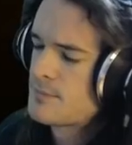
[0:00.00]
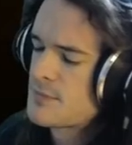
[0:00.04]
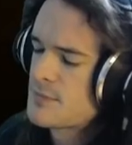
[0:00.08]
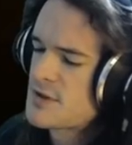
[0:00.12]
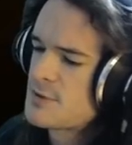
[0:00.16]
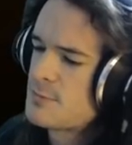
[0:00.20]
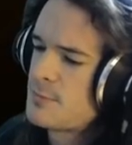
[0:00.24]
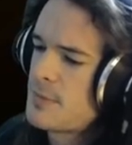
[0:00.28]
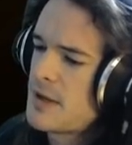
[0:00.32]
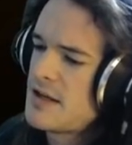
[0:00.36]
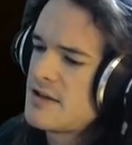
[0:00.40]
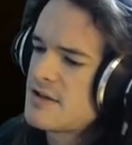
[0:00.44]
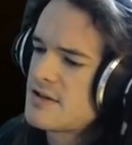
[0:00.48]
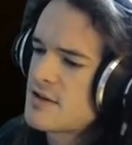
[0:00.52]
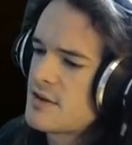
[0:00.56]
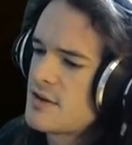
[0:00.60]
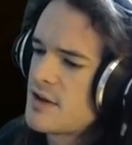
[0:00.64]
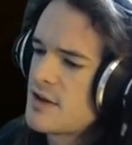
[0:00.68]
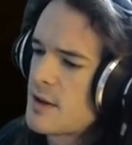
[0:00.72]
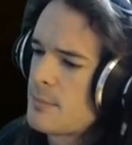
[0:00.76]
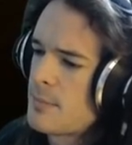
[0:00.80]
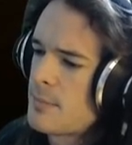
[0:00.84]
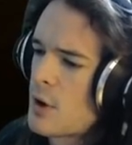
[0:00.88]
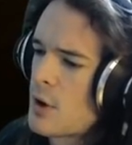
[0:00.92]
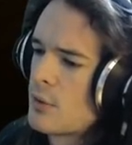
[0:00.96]
space that
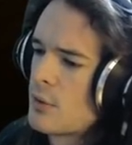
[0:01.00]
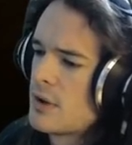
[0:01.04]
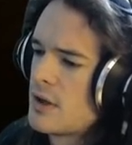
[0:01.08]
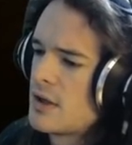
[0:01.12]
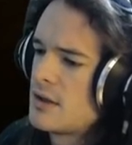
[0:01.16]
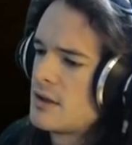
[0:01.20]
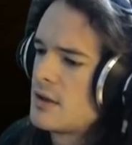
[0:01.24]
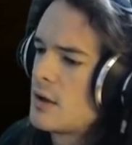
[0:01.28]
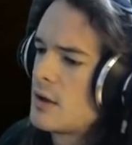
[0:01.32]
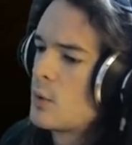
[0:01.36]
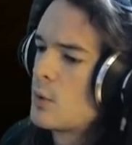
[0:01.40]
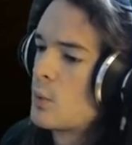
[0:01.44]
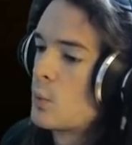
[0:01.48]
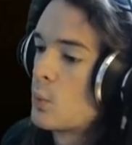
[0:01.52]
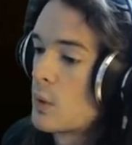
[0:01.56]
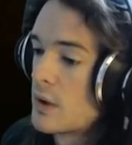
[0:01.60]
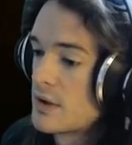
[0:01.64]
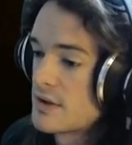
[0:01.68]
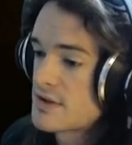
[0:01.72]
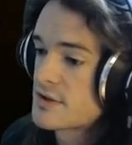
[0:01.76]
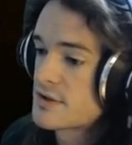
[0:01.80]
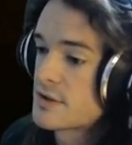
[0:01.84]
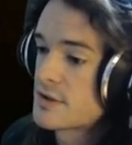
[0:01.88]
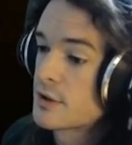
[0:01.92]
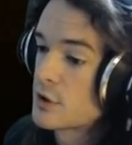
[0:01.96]
the opponent
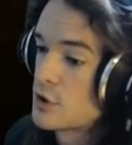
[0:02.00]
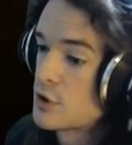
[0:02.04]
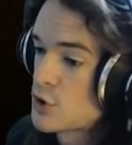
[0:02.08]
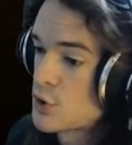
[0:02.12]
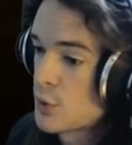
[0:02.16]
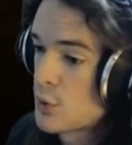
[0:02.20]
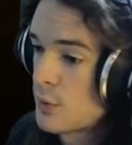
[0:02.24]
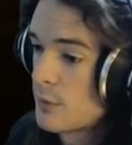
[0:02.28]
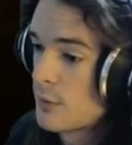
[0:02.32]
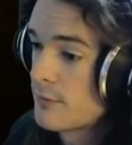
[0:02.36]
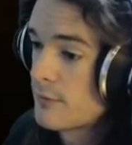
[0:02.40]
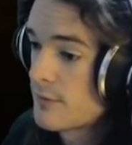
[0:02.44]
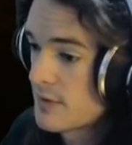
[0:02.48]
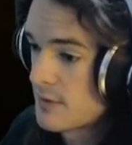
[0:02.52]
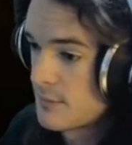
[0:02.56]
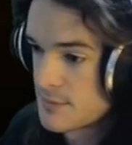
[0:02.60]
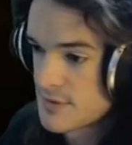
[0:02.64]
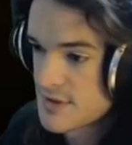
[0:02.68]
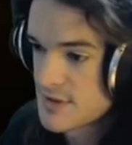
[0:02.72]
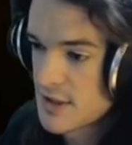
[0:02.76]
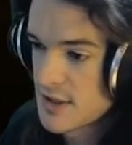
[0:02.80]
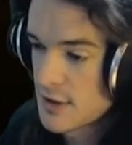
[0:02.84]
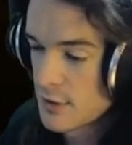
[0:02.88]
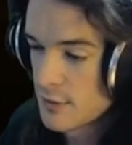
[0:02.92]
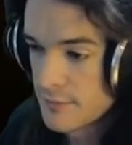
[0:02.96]
wants to control for
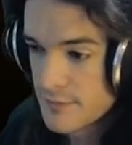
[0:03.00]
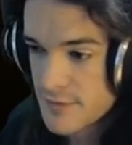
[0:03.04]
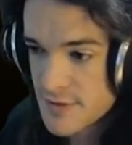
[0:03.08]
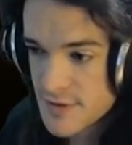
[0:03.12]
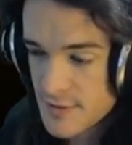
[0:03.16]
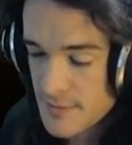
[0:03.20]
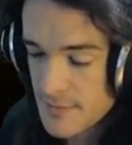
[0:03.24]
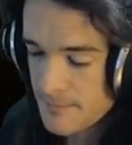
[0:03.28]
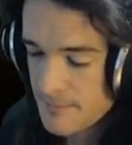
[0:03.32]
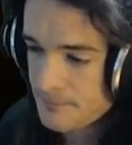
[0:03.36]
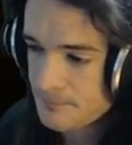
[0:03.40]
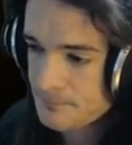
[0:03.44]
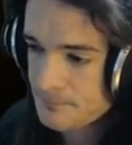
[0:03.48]
themselves.